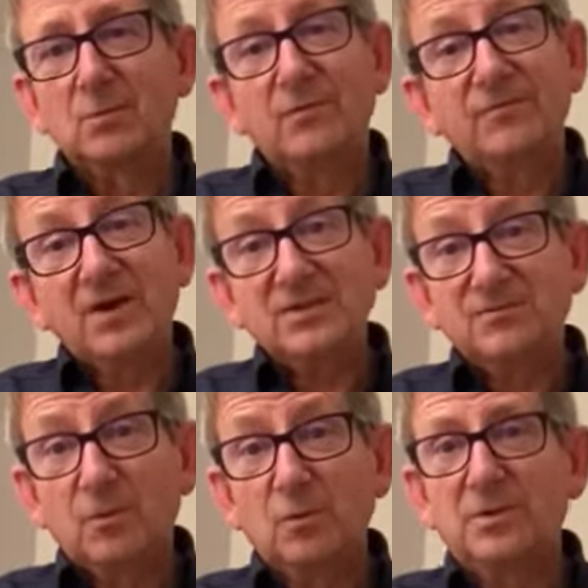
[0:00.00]
Well, fast
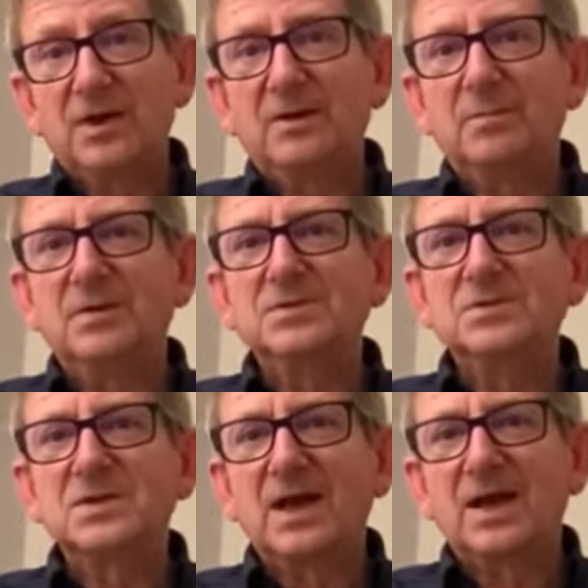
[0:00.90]
forward 9
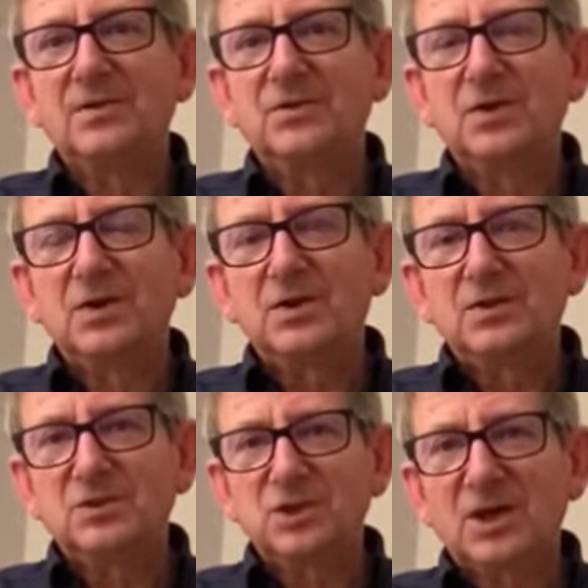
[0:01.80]
months and
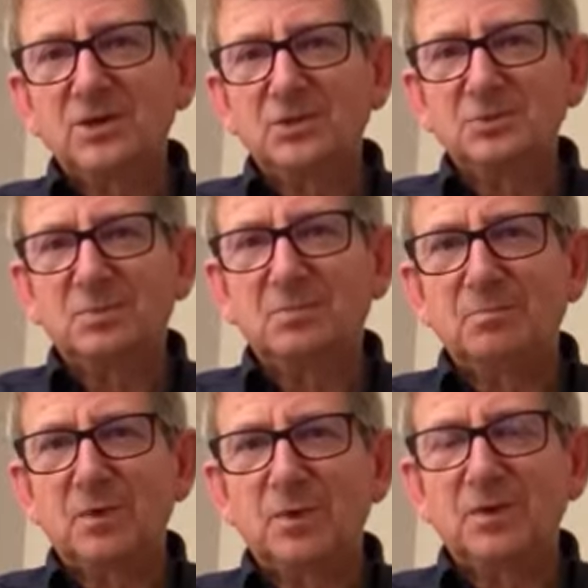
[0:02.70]
the child has
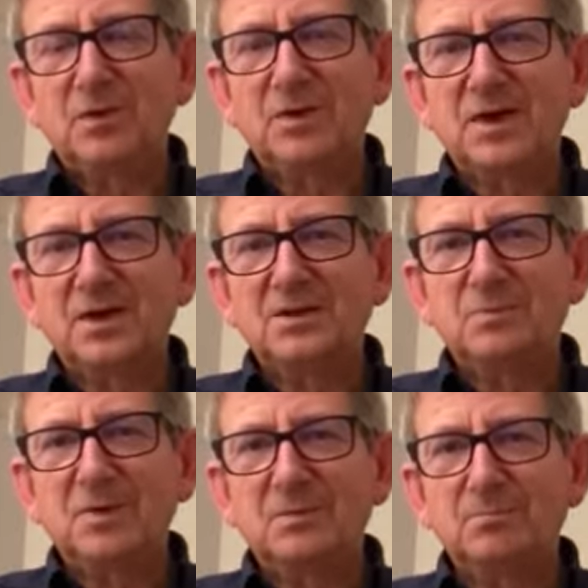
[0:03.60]
been born and is
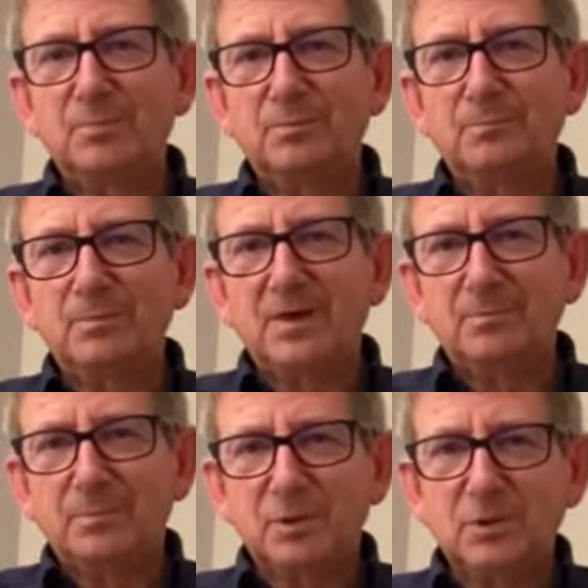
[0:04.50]
being
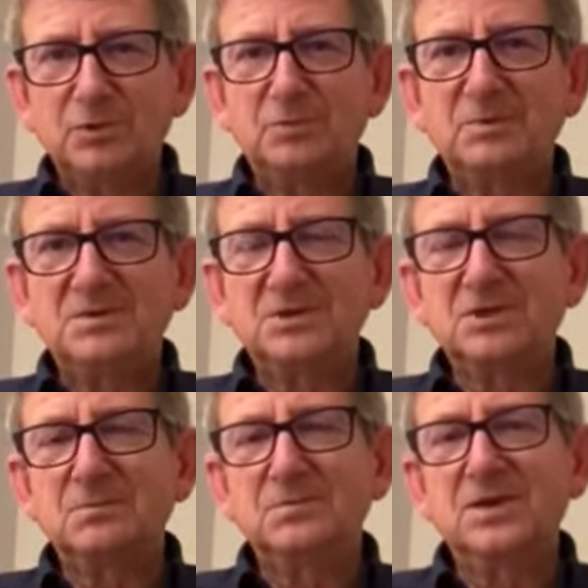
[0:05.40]
brought to be
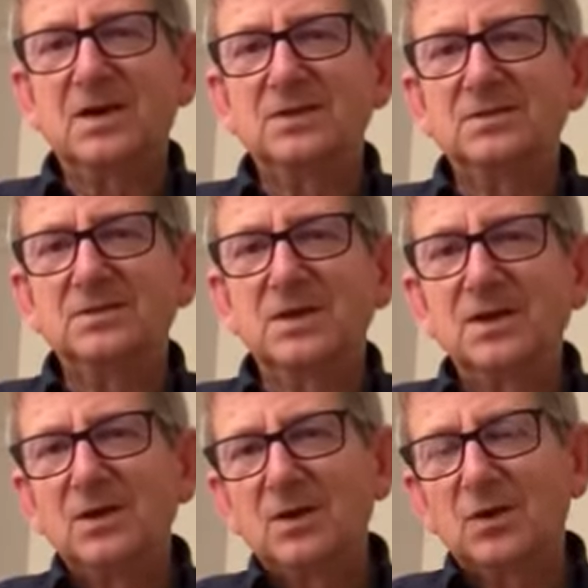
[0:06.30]
circumcised
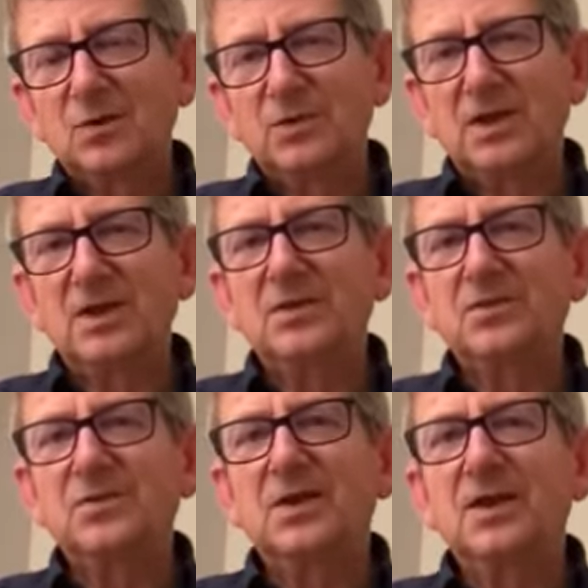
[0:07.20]
on the
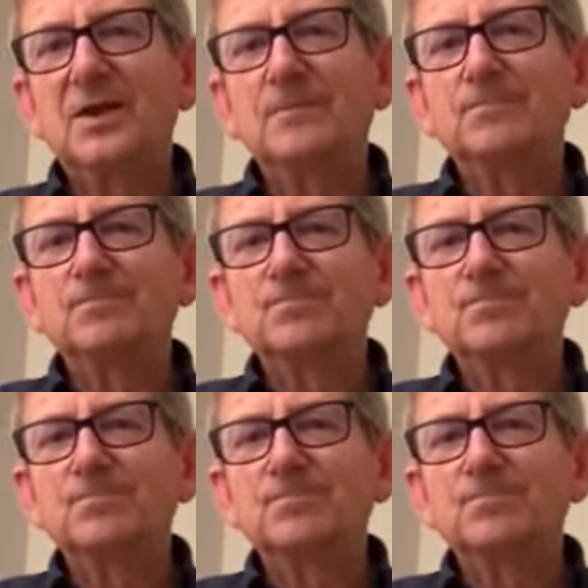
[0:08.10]
eighth day.